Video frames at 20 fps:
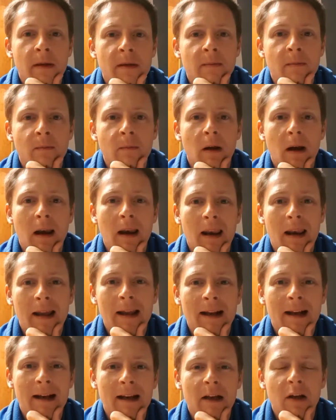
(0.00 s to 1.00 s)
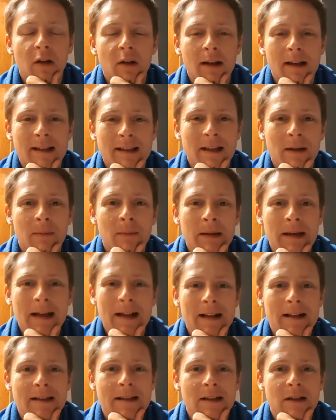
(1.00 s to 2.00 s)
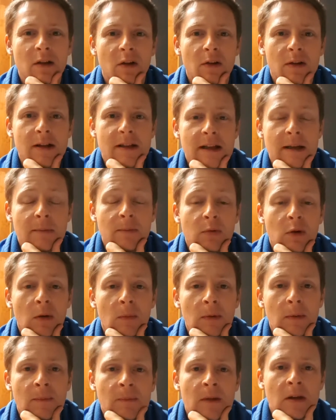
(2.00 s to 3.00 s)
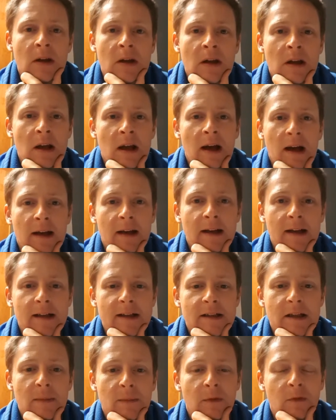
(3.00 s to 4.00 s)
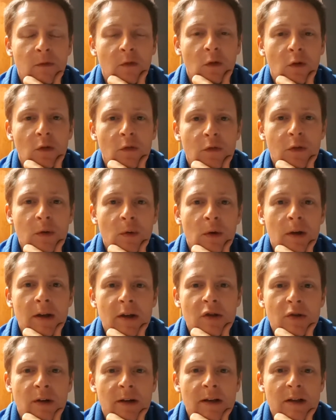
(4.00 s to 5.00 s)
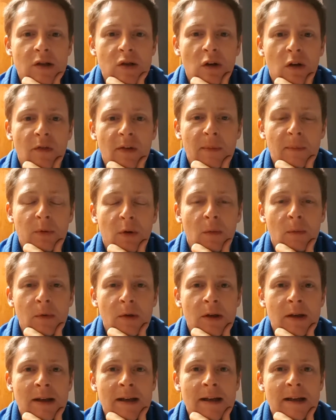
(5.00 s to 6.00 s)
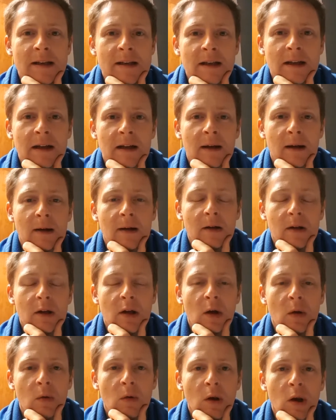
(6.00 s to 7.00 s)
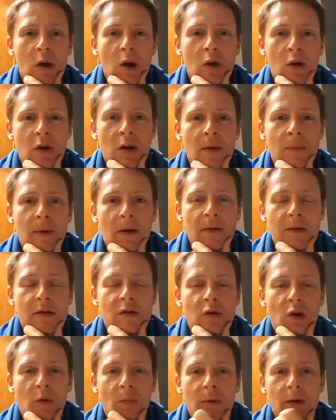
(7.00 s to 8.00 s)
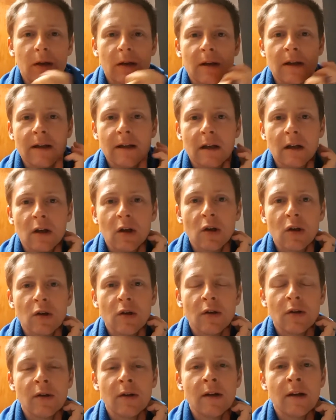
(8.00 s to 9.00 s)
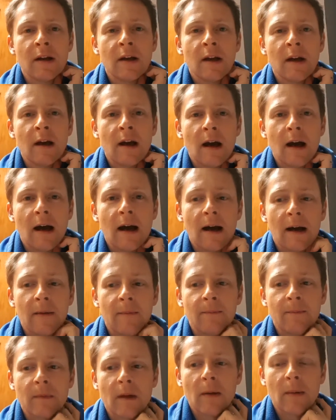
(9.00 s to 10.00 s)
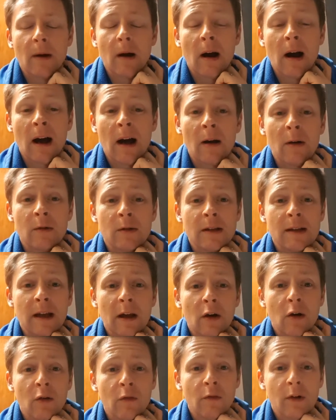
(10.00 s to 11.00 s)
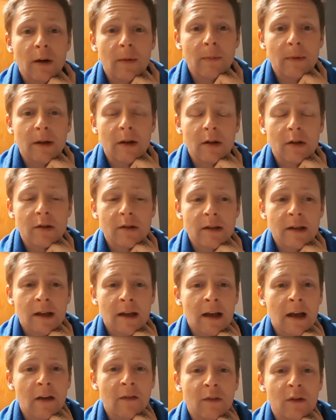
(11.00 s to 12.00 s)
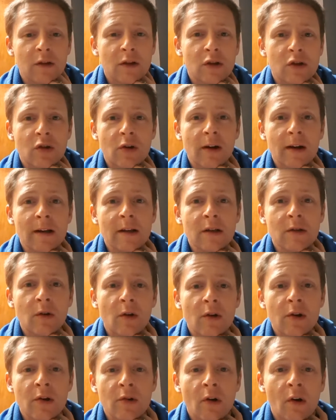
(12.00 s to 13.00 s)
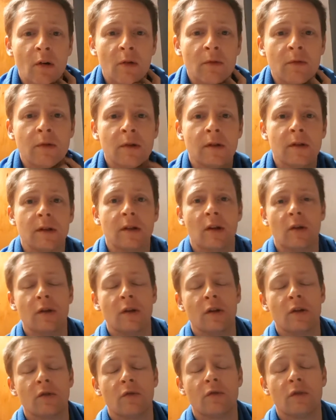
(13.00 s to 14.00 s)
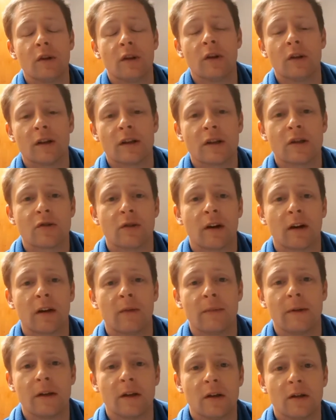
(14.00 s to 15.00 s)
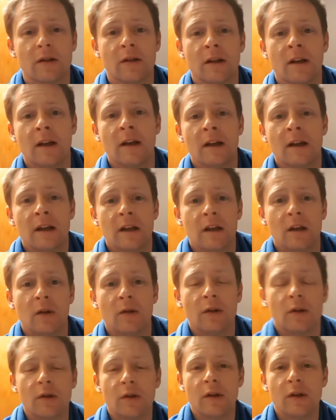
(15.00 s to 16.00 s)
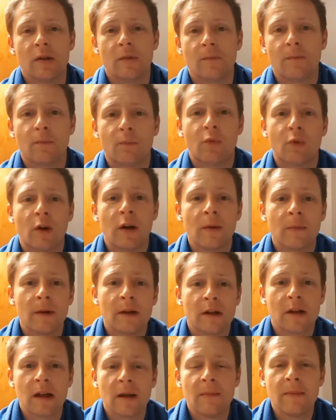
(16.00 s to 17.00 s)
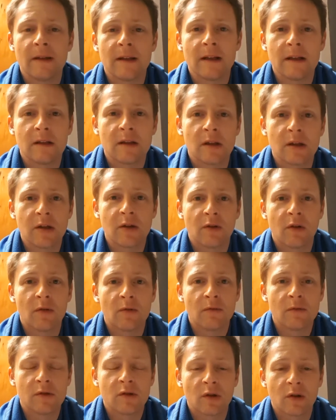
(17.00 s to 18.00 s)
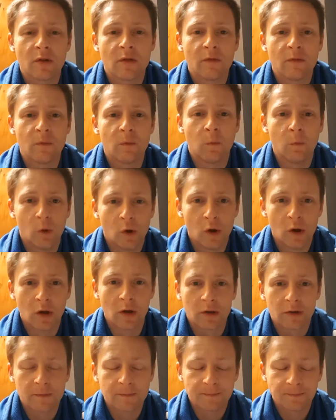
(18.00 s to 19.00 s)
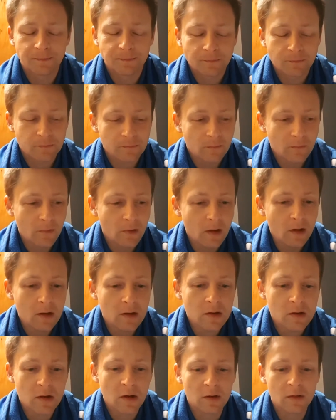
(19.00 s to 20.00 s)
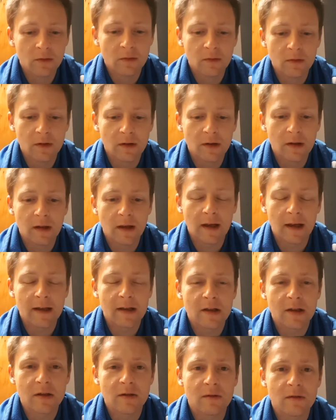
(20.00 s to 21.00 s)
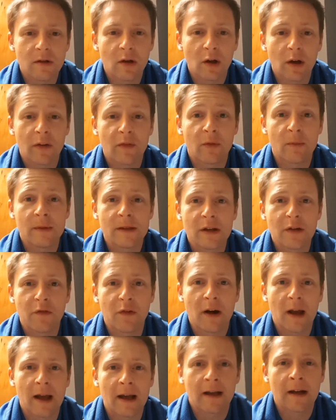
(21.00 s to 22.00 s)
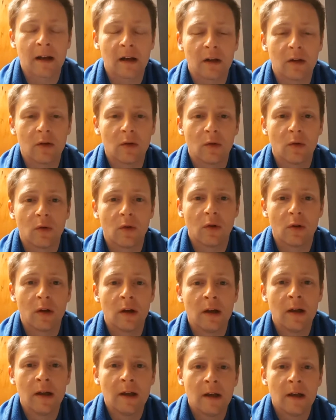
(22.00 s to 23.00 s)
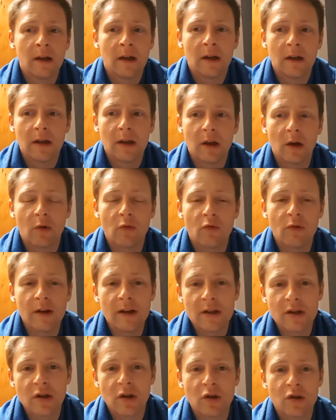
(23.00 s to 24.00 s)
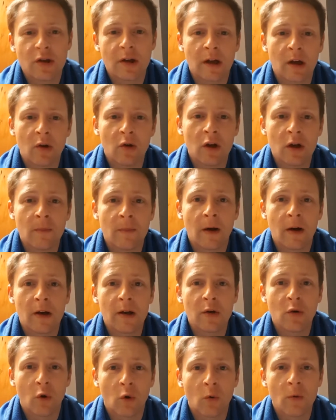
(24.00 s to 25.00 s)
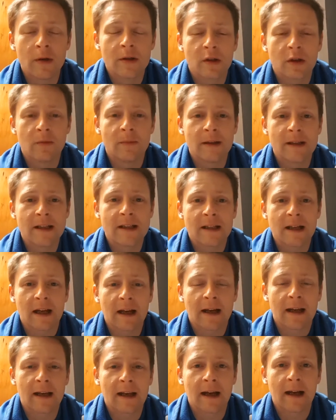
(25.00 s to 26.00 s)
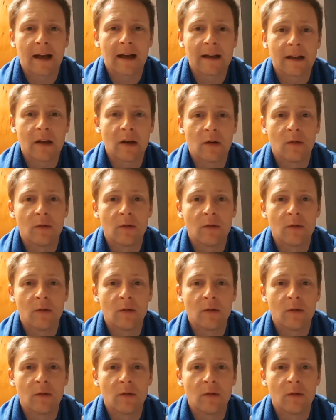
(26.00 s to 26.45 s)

there's likelihood that somebody else has got the same problem. And like I said before, if you want to try and solve that problem, you need to learn about the topic. You need to learn about how to get over it, because if you're going to try and do it on your own, you're going to struggle, because you're pretty much limited to your own sort of world. So unless you look at it from a different angle, or research it and learn about it, you're always going to be stuck in that,